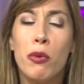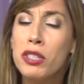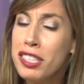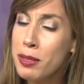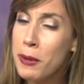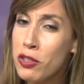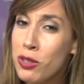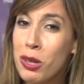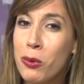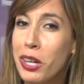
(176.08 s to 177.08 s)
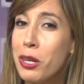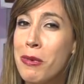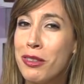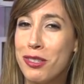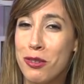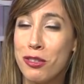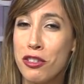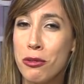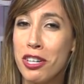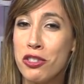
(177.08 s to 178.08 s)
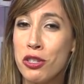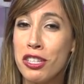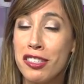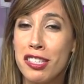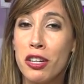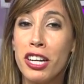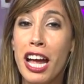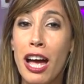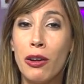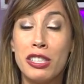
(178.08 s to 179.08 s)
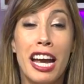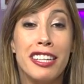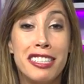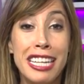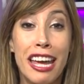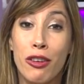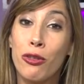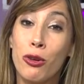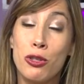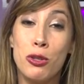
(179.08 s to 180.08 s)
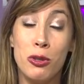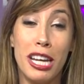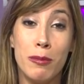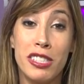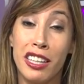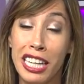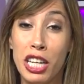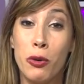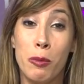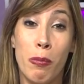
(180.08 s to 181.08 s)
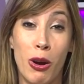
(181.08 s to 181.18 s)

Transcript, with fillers: But what's especially weird about this whole situation, considering how tied together those two names, Cellino and